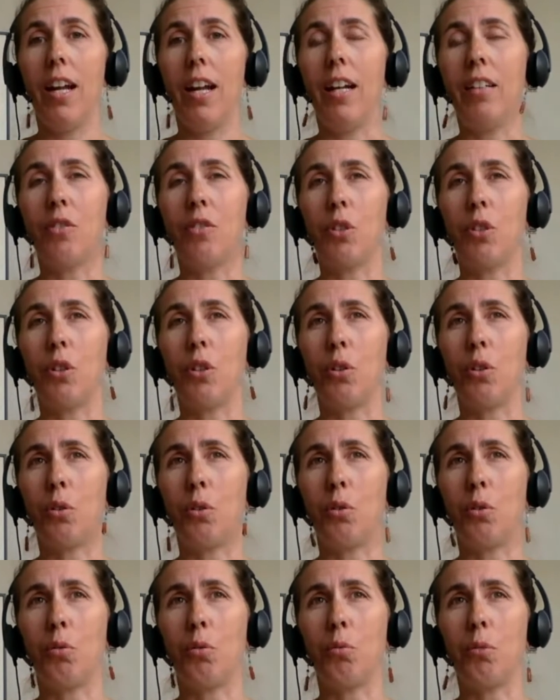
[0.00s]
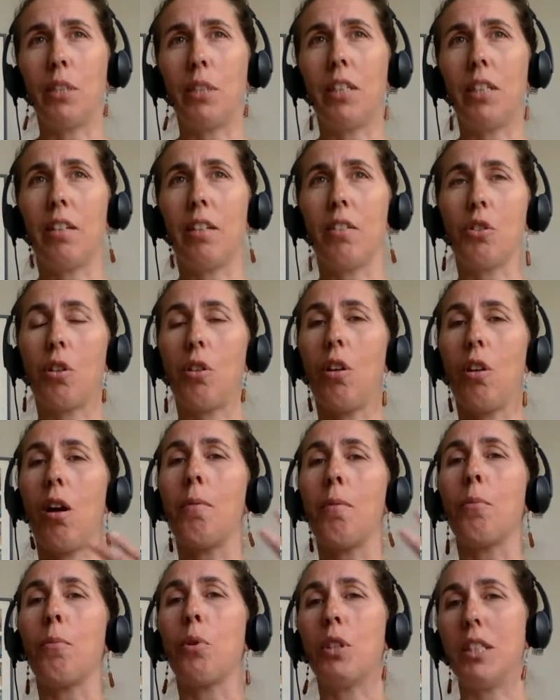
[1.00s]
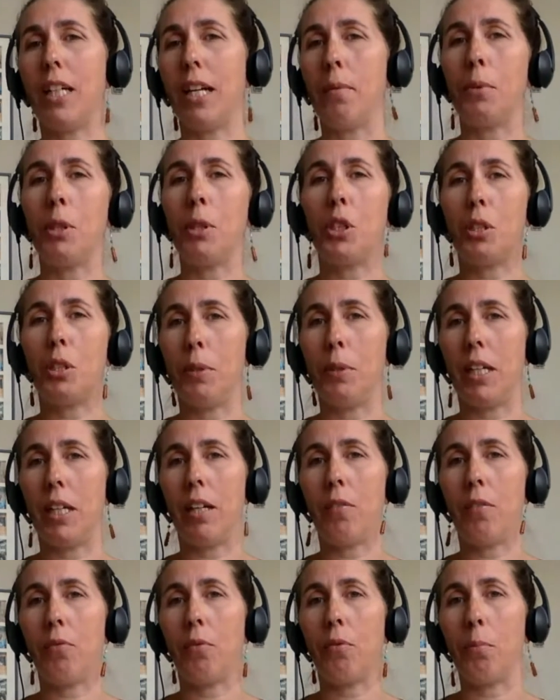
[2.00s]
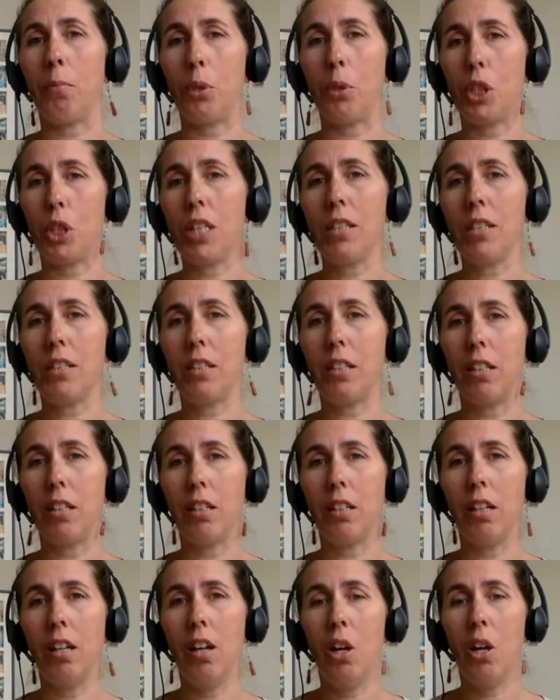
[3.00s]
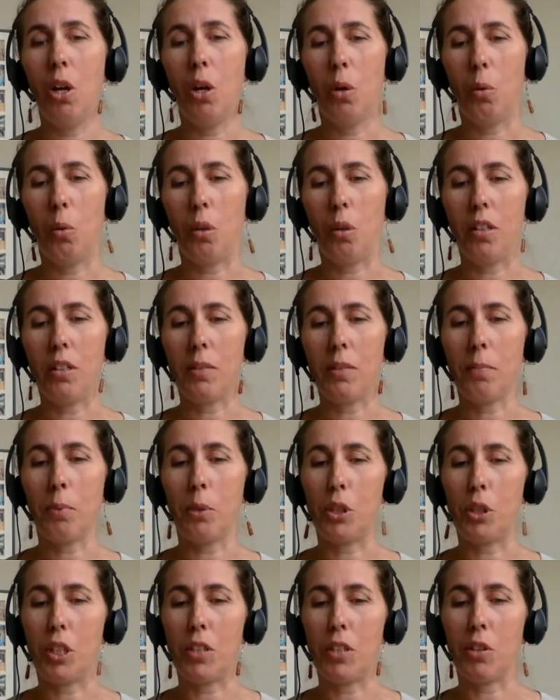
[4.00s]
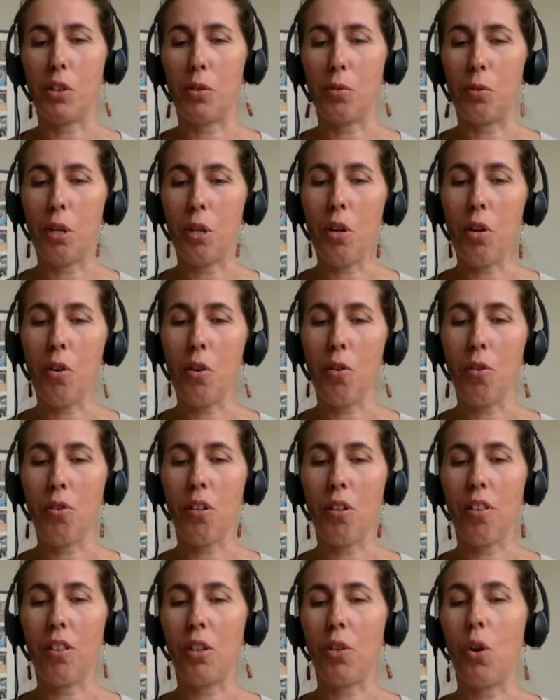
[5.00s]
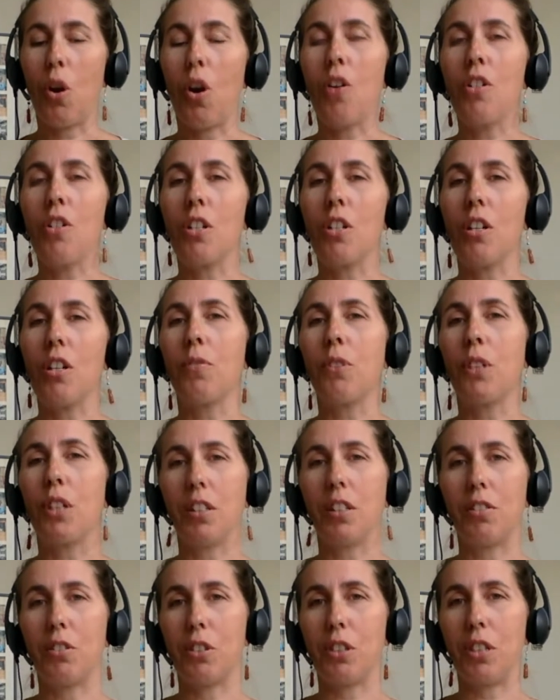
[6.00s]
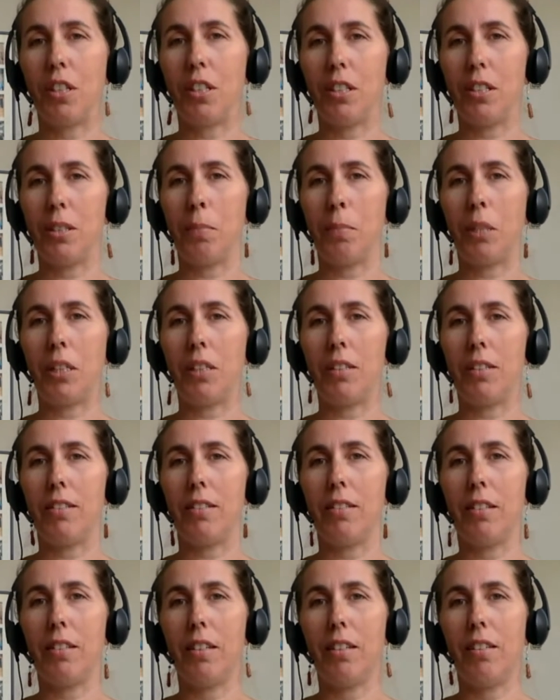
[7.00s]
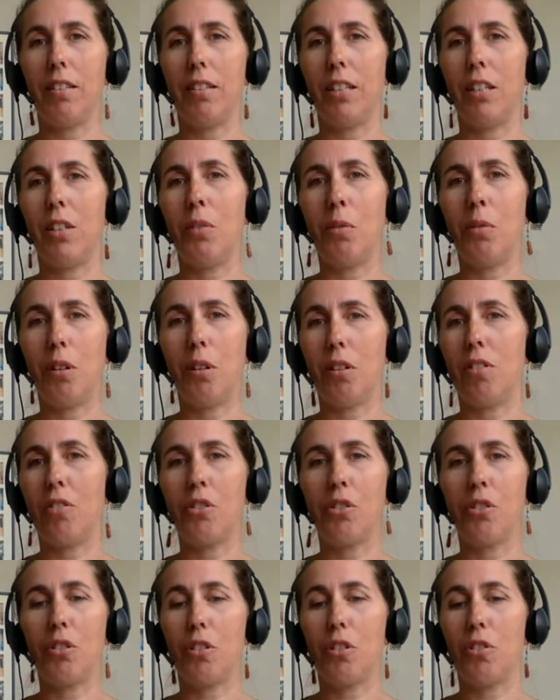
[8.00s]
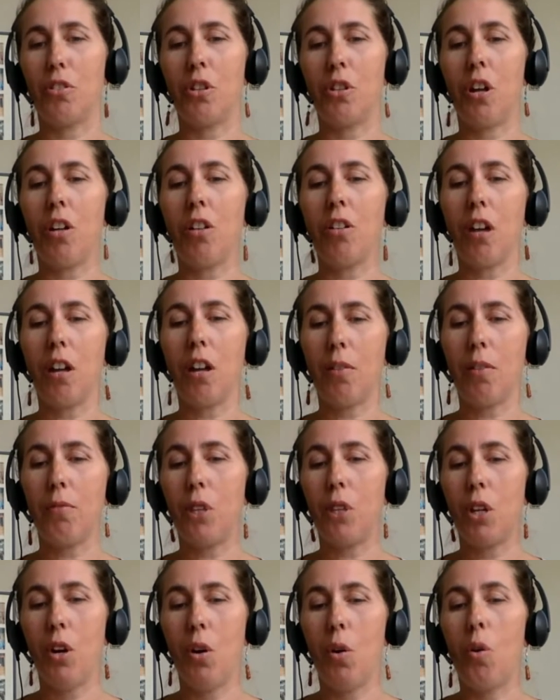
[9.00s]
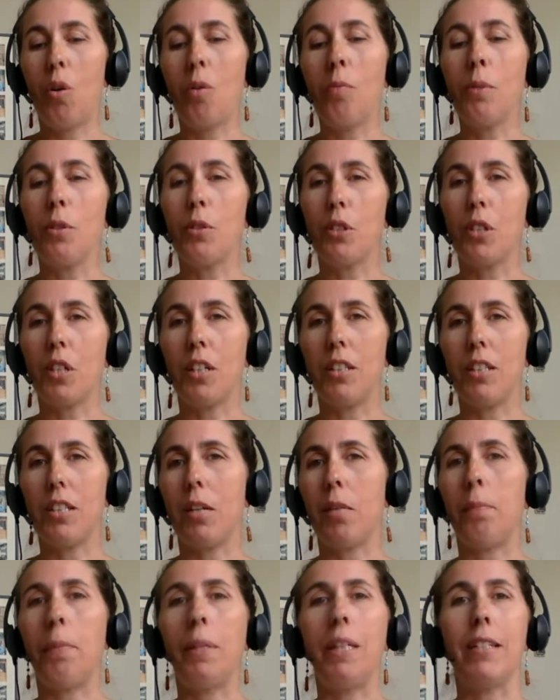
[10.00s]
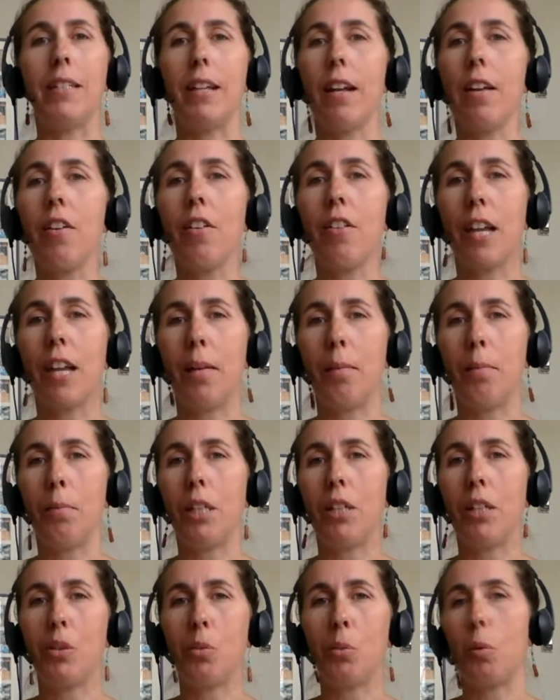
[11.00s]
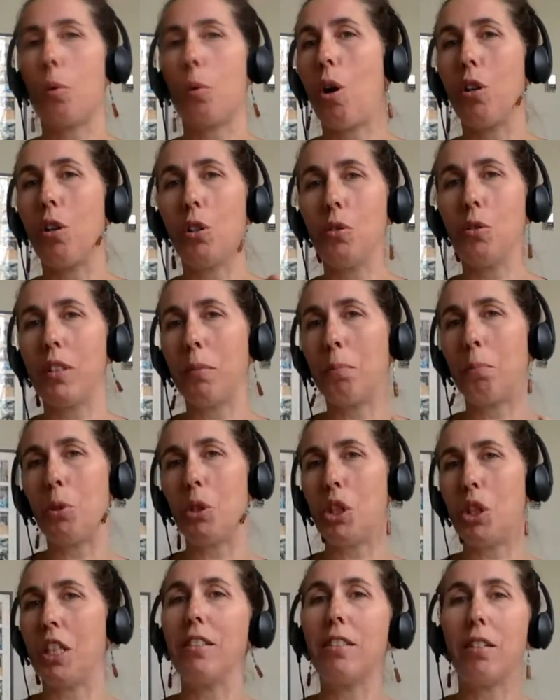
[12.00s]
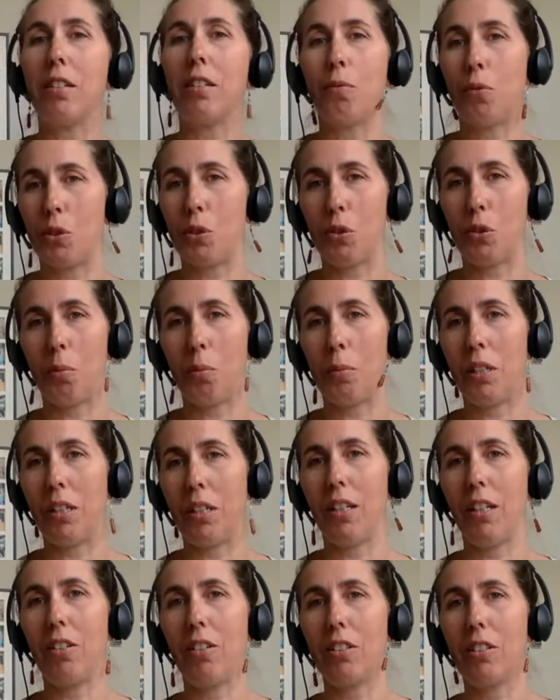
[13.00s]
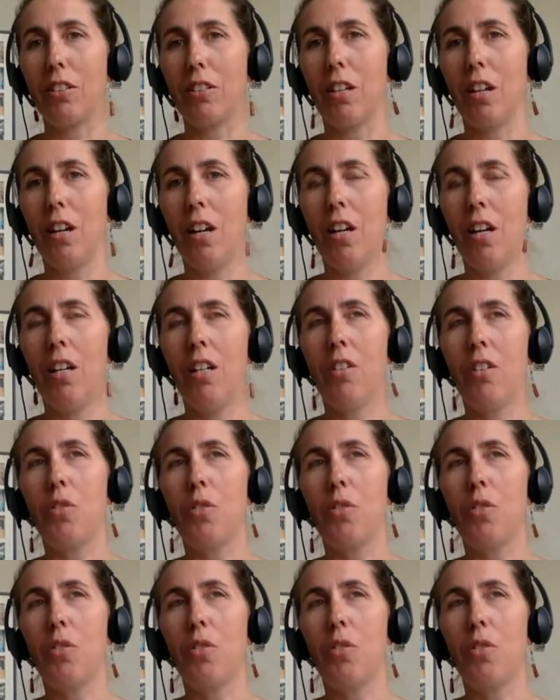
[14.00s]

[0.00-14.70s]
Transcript: And so really there's a lot more damage to be gained from progestin, whereas progesterone, there aren't enough clinical studies because there's not a lot of hormone studies that have been done on that because we were all using progestin for so many years. Mm.